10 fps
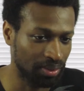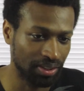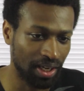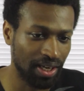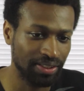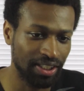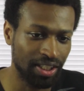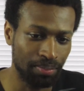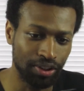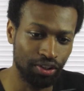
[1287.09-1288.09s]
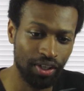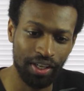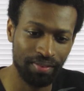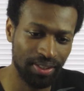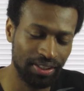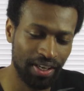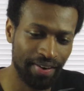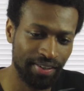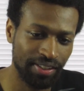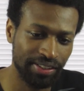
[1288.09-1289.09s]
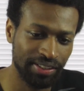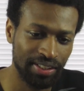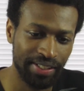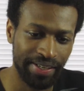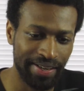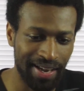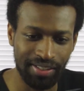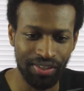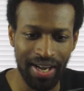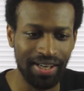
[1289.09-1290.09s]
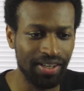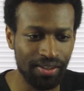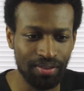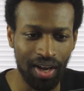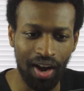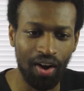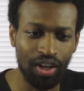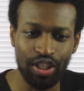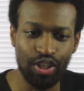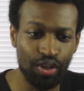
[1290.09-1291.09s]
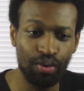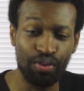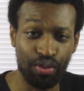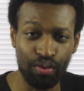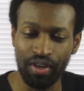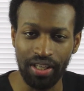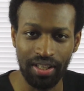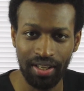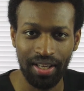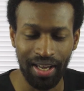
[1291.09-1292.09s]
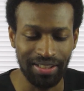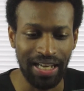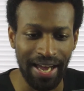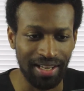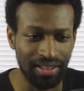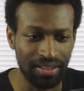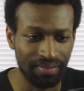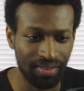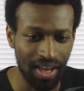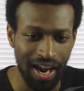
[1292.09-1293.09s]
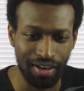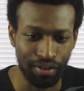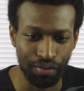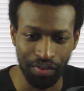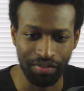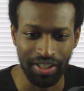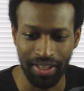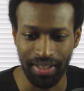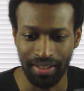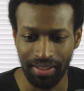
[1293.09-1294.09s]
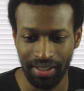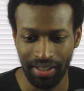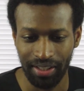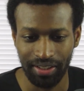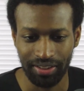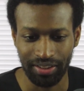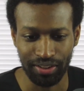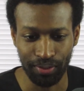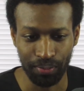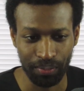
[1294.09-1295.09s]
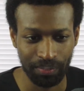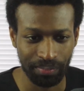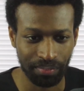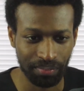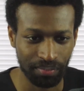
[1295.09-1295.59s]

but like I said, the majority of these characters, I do not know. I only knew three exactly out of the fifteen. So